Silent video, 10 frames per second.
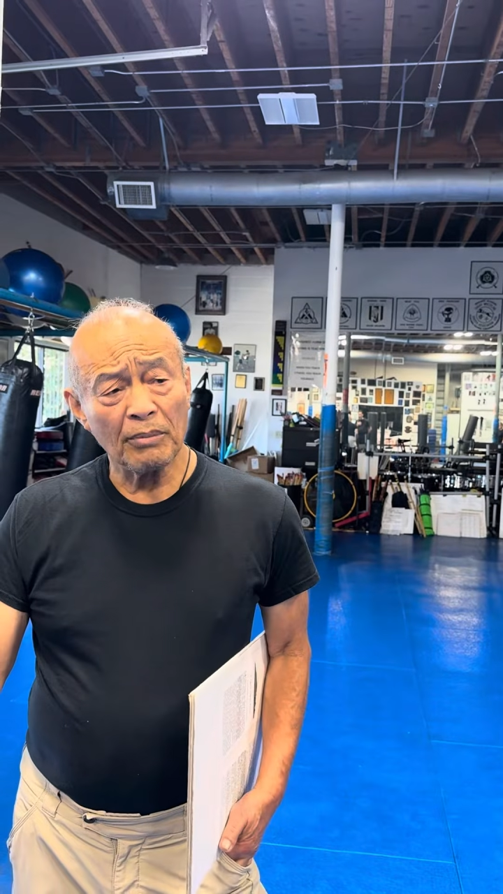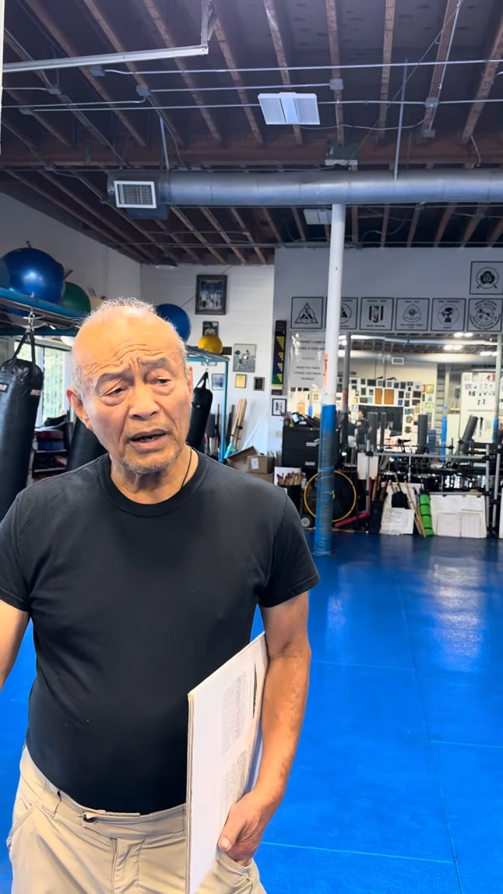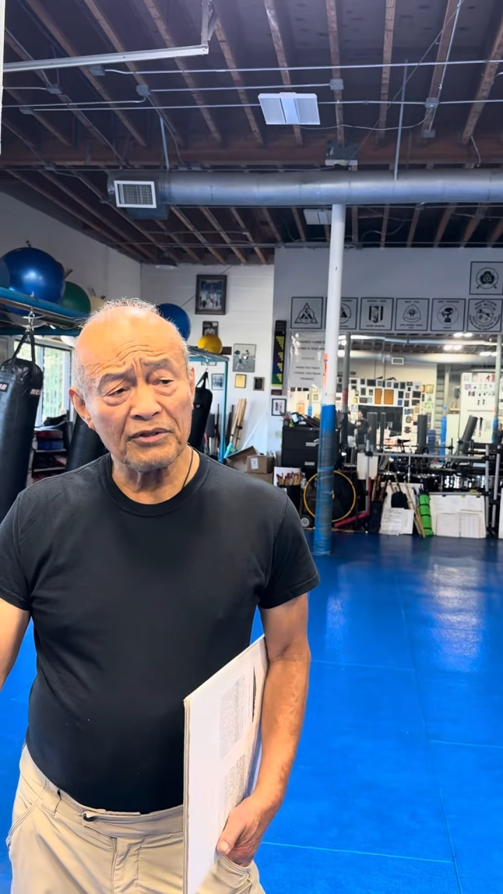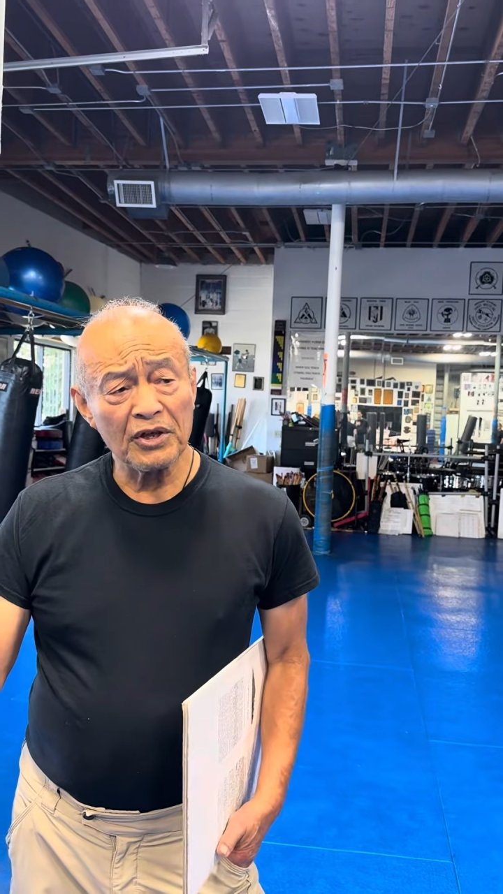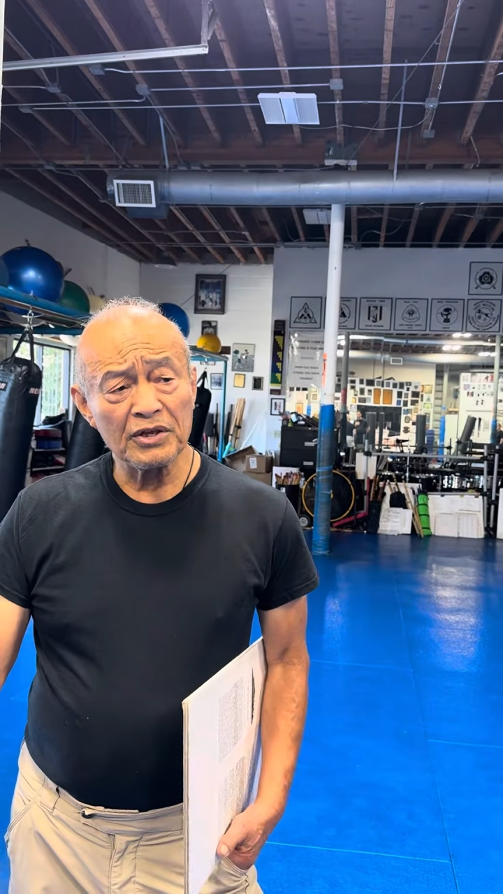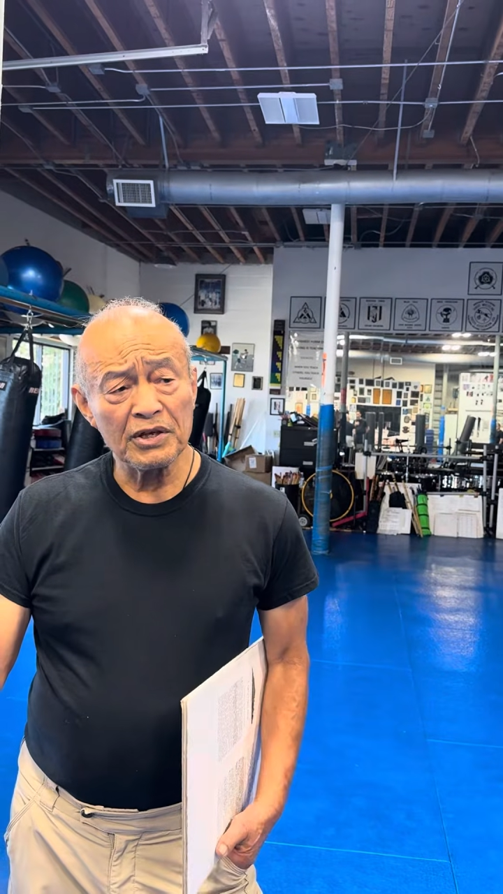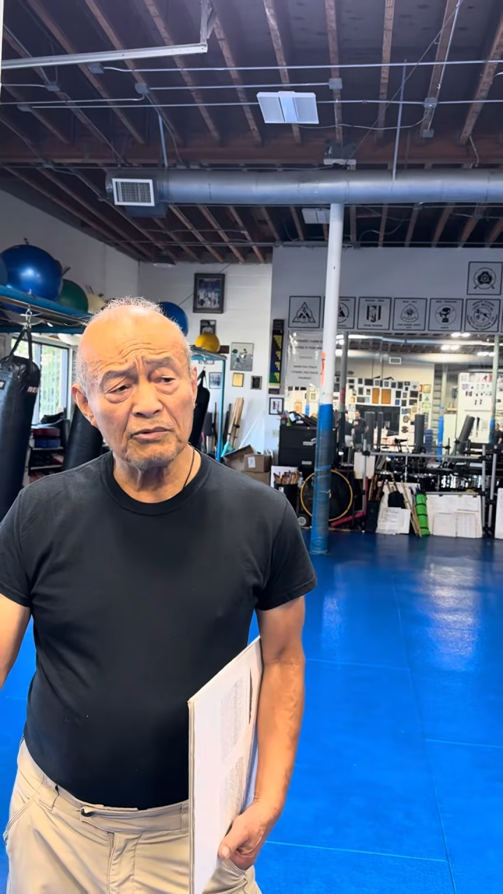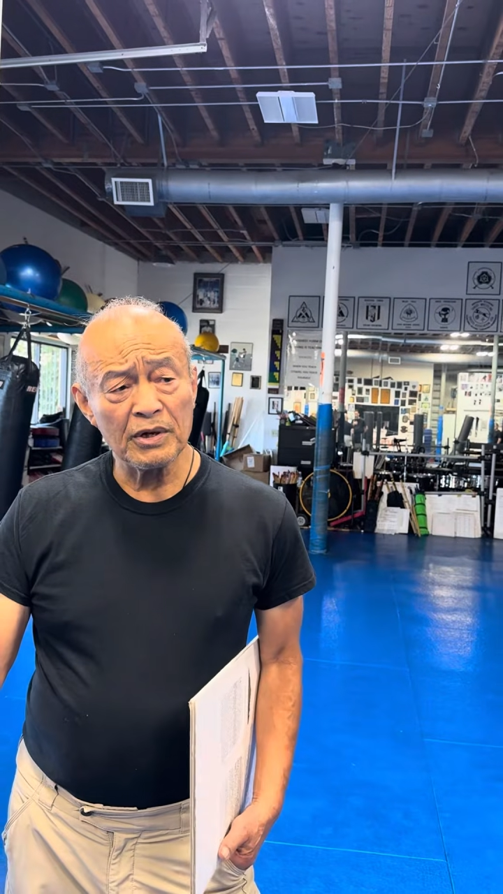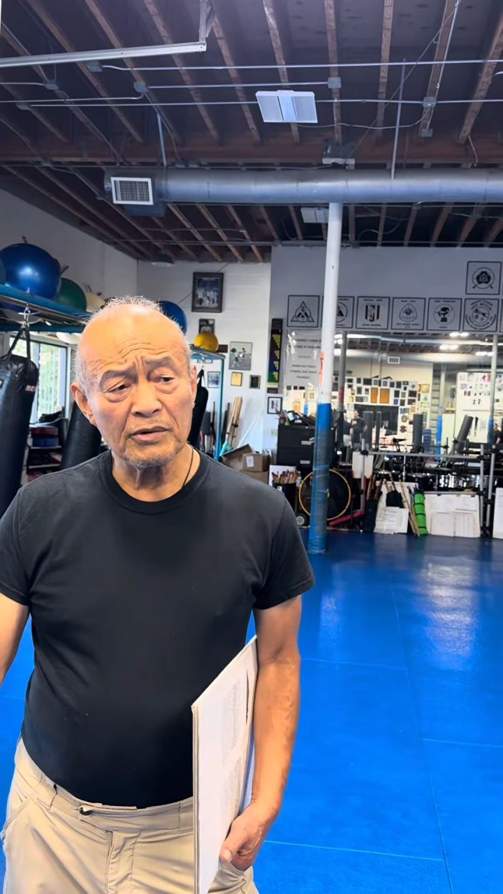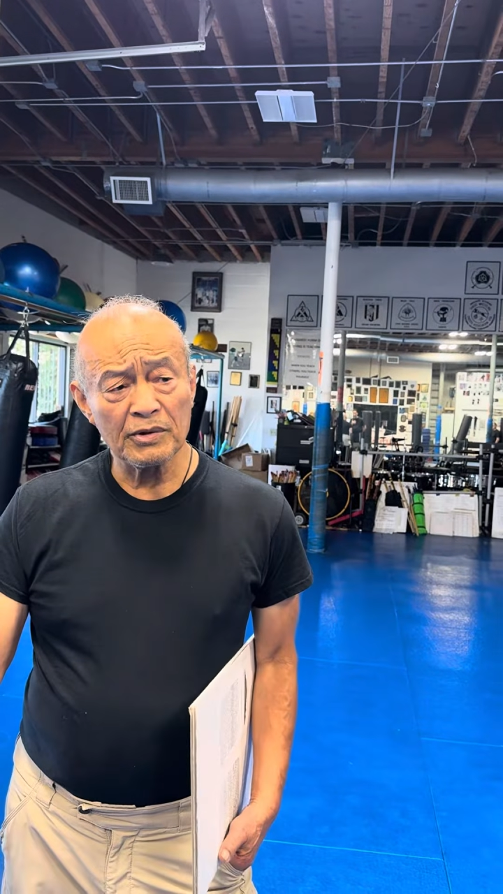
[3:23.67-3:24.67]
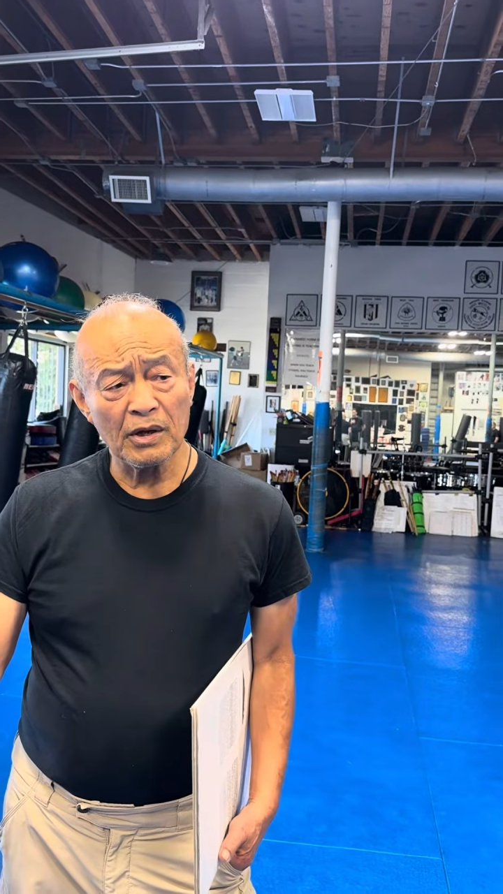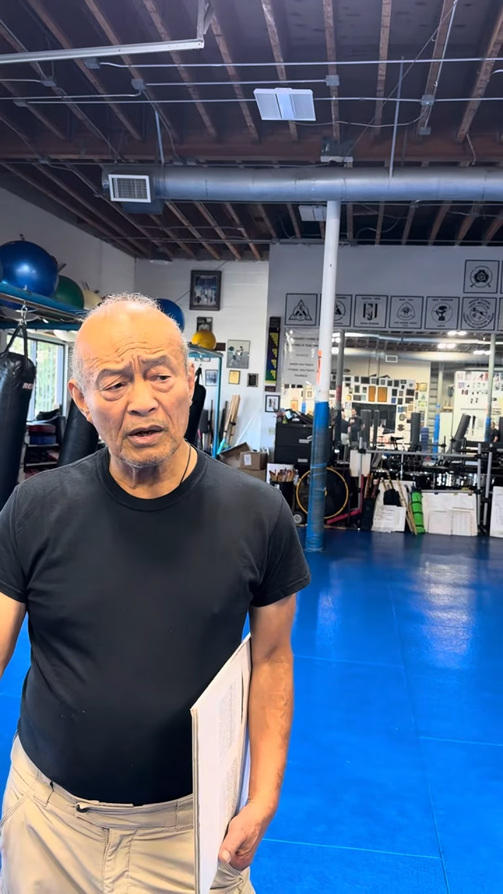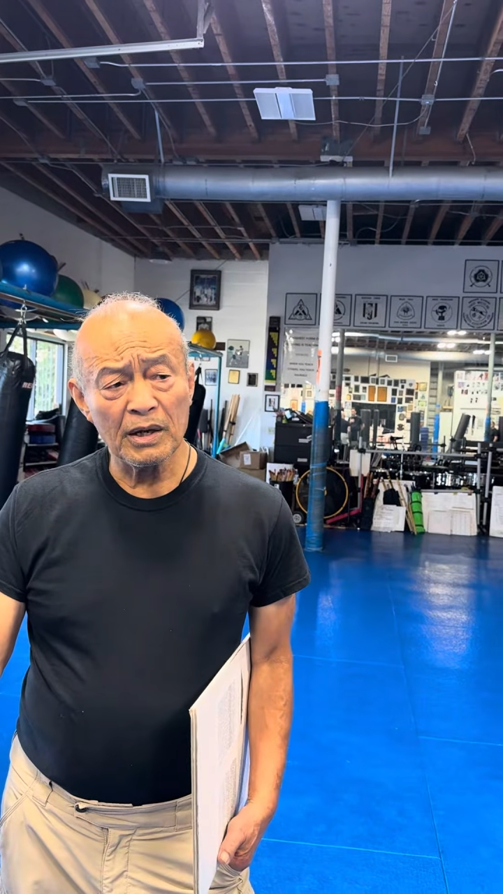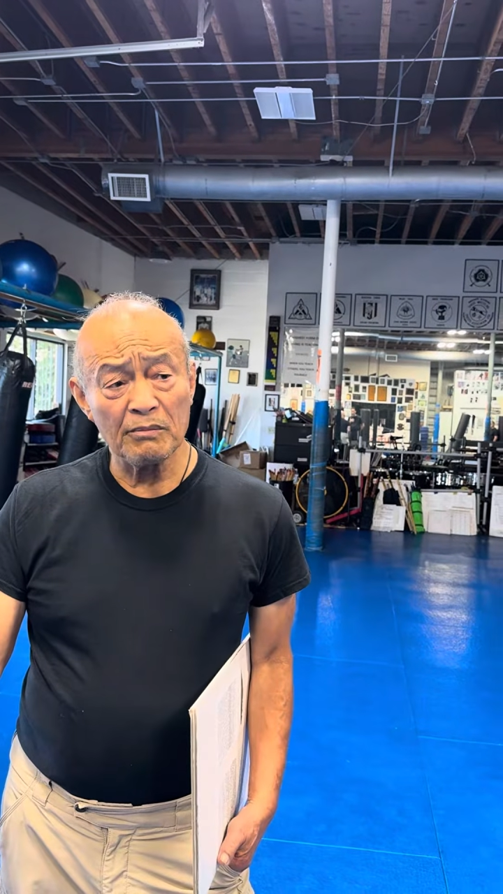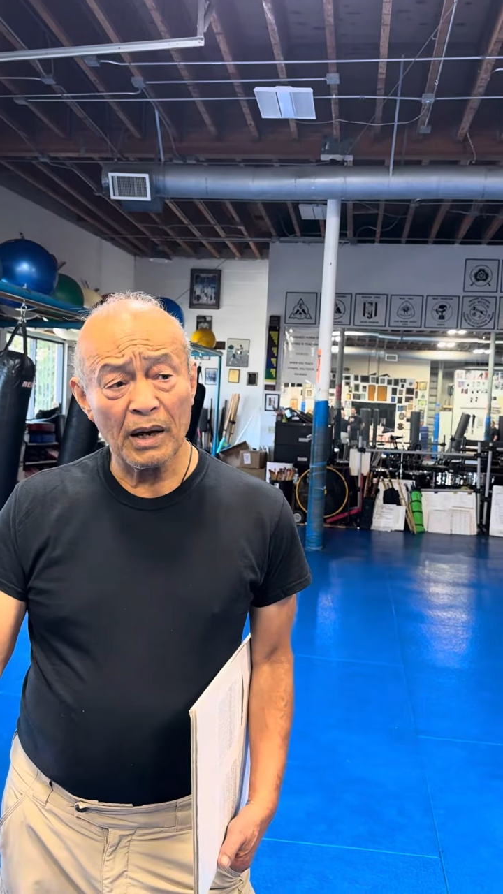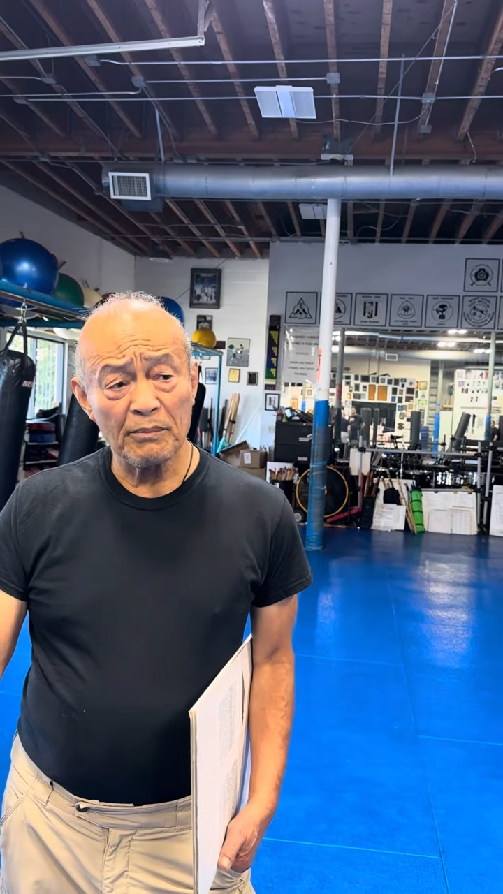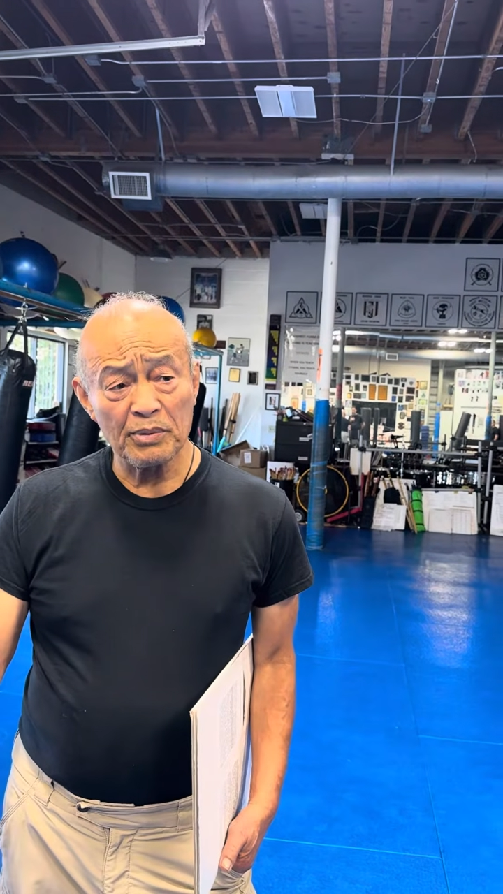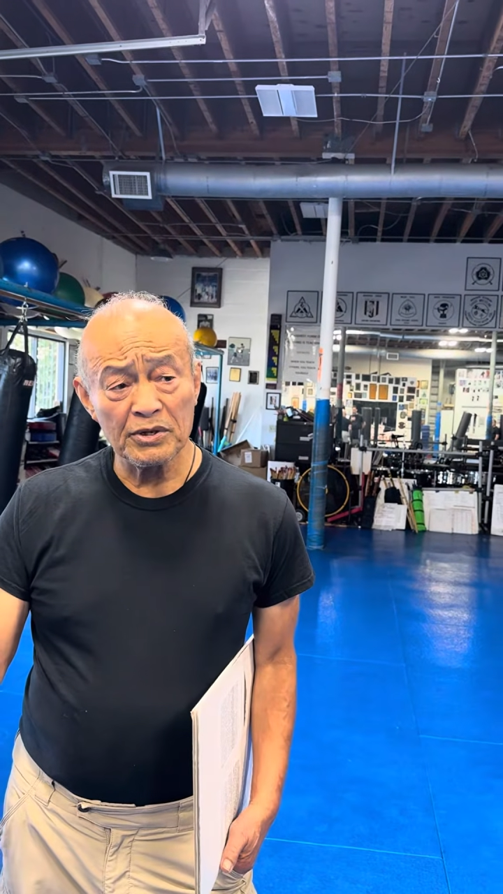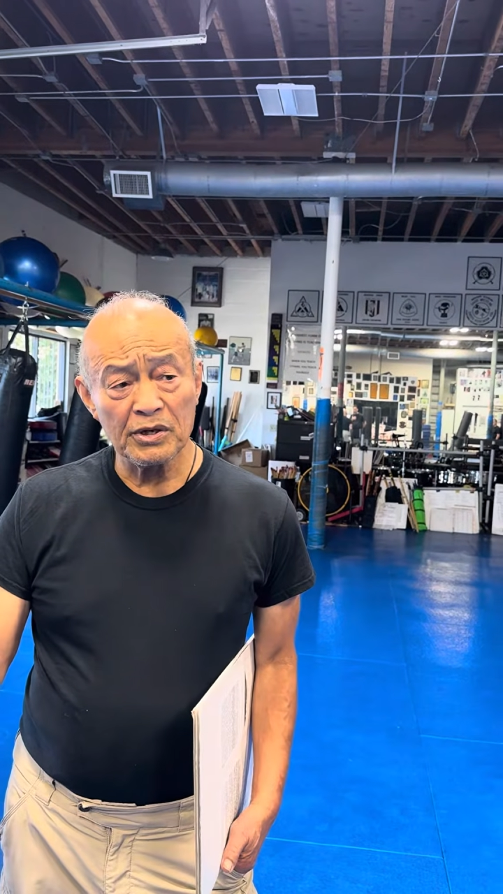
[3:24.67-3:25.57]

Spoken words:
But I think in my opinion,